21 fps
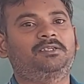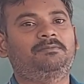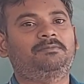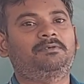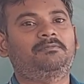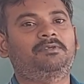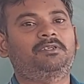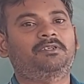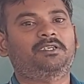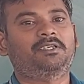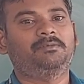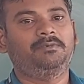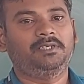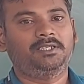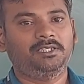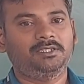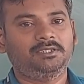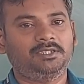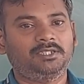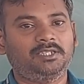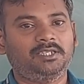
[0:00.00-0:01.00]
in Department of
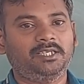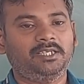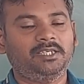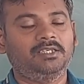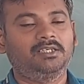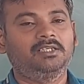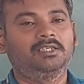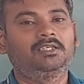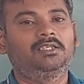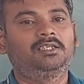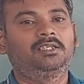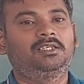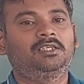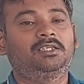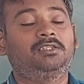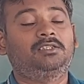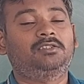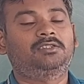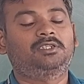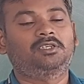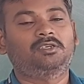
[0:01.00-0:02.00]
Chemical Engineering,
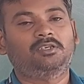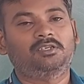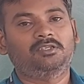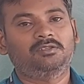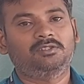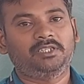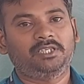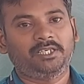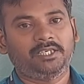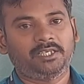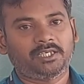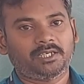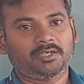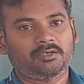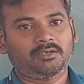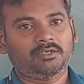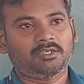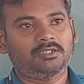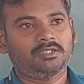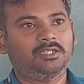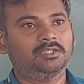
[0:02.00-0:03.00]
Hindustan College of Engineering
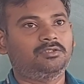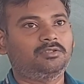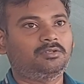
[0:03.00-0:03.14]
Technology.